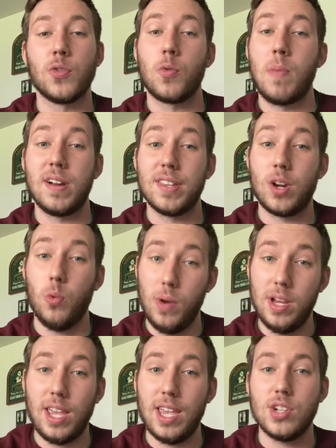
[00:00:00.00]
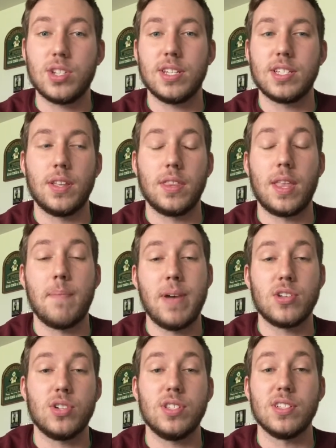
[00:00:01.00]
Reminder that a wind gauge is something that
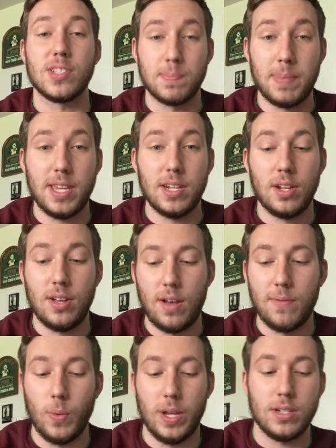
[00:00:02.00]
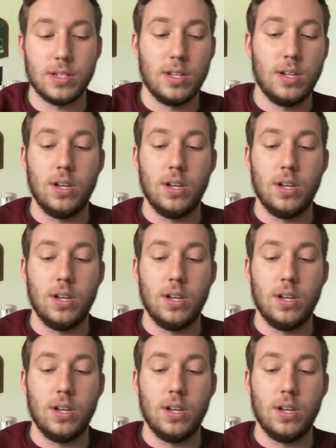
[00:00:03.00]
measures the speed of wind.